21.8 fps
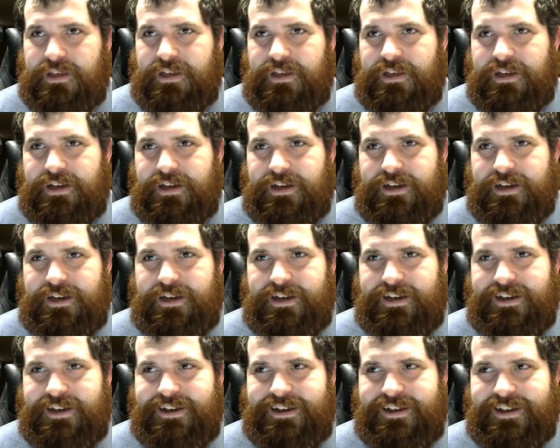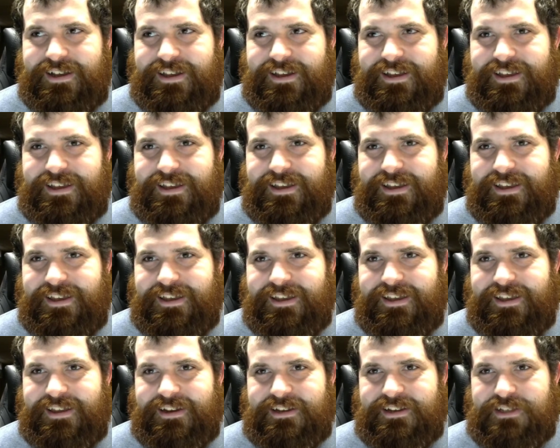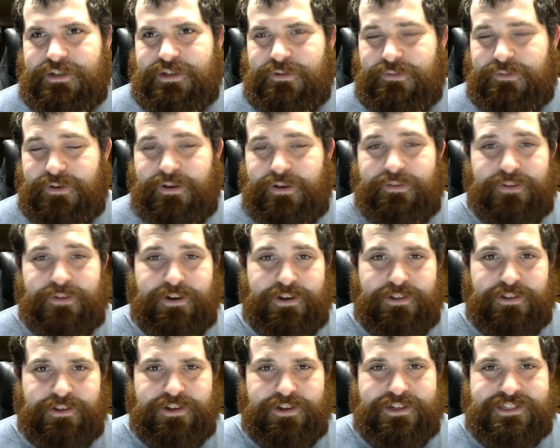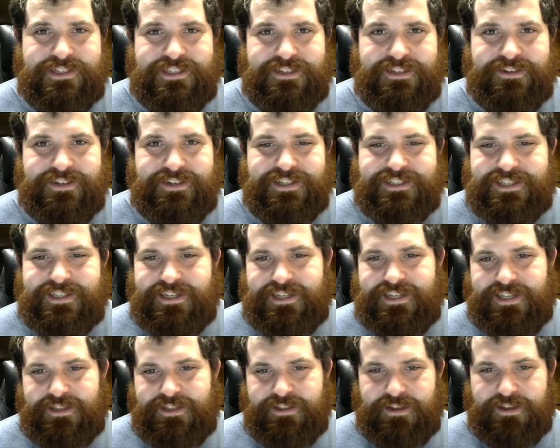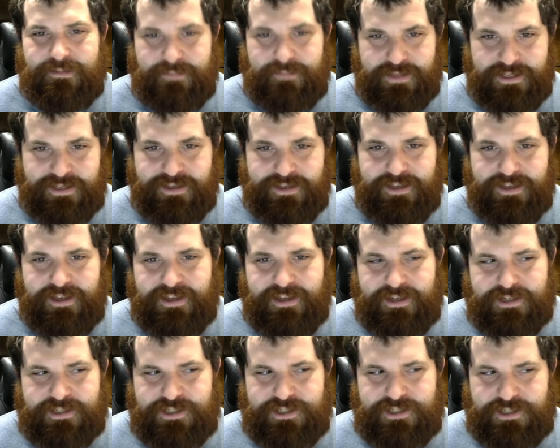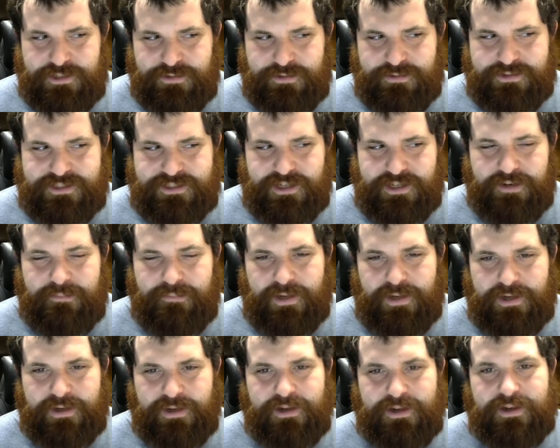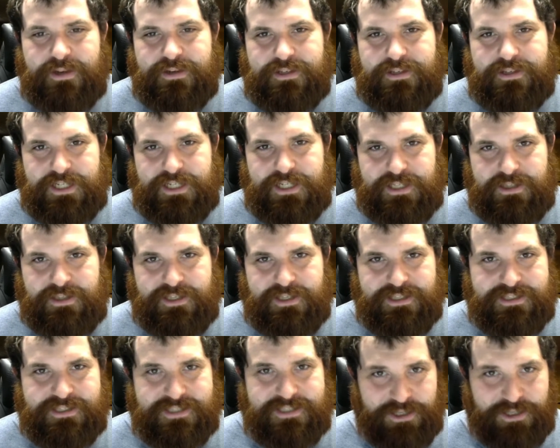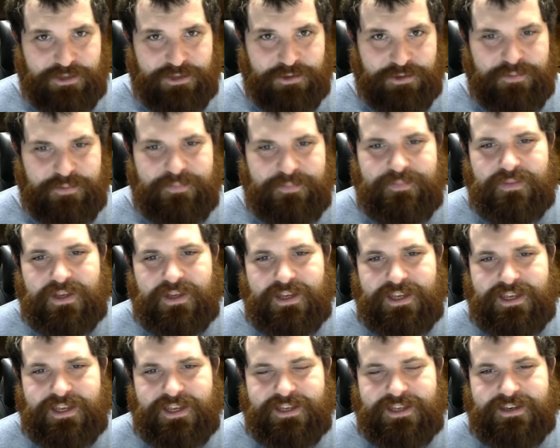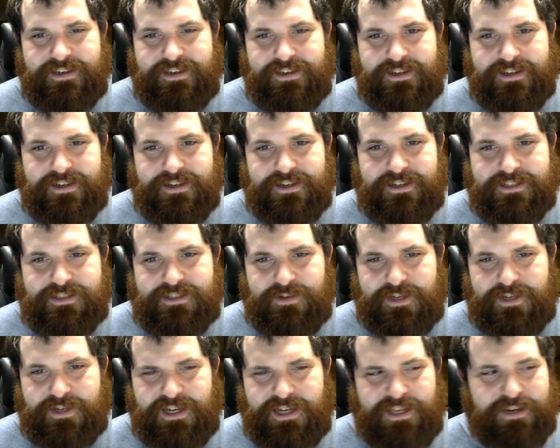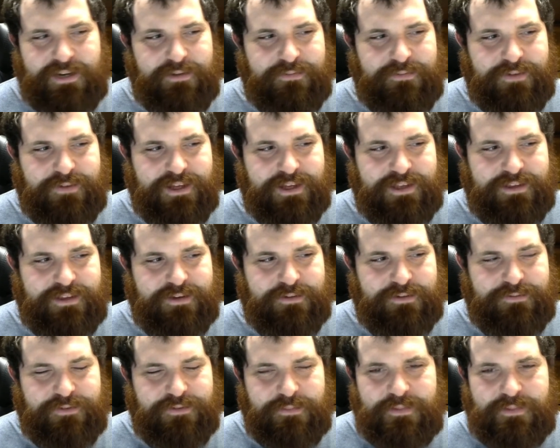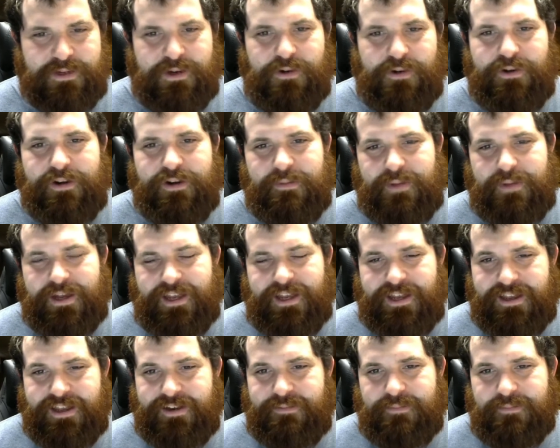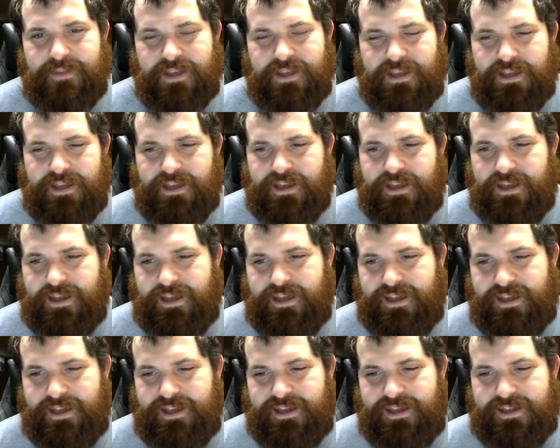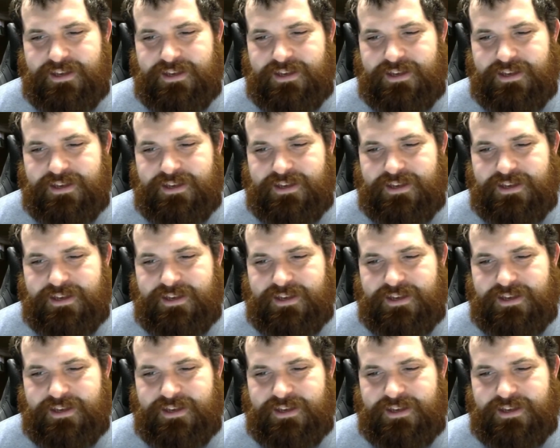and two very very long series, and he let me choose among these two, and so I kind of flipped a coin in my head, and